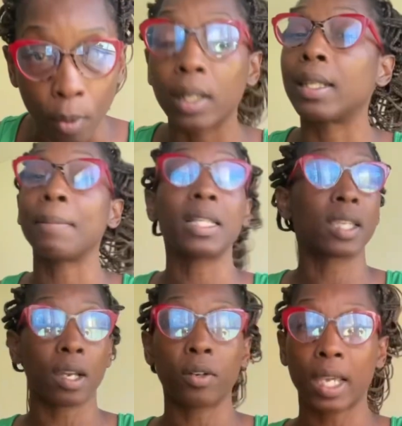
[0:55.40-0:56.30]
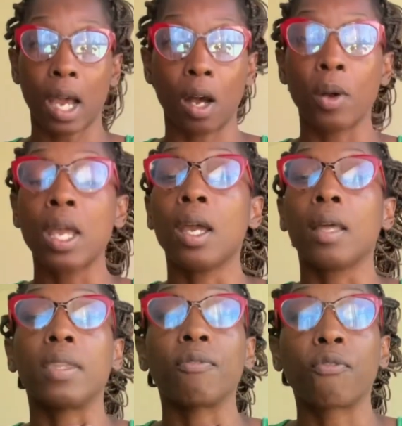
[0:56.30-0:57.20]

Let me tell y'all, the